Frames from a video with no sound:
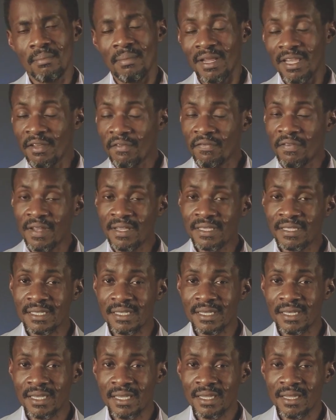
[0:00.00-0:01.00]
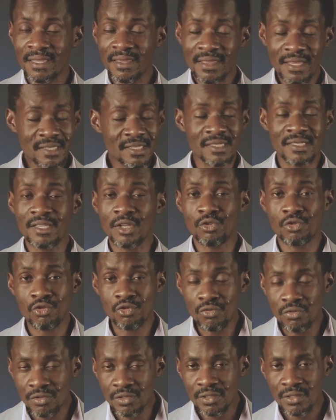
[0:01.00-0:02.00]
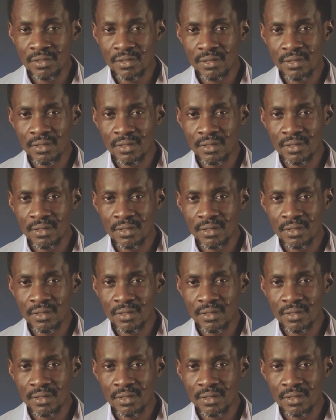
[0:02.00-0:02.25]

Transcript: My dear friend, this is the truth.